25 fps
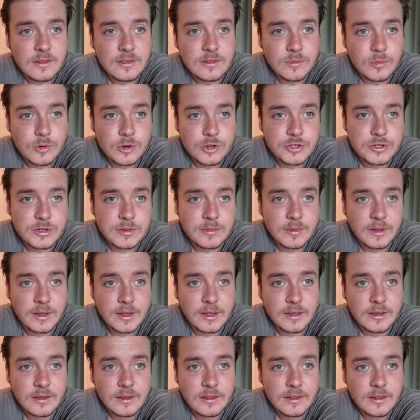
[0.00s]
the more
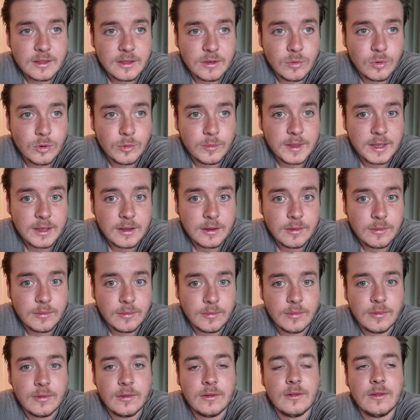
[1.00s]
dreamlike it will
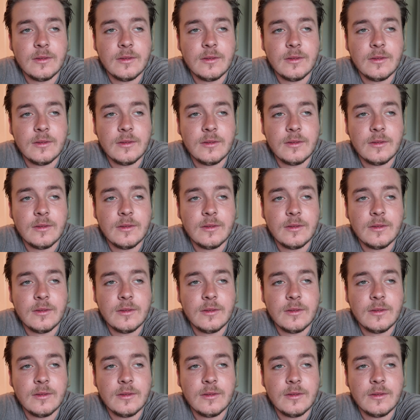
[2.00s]
become.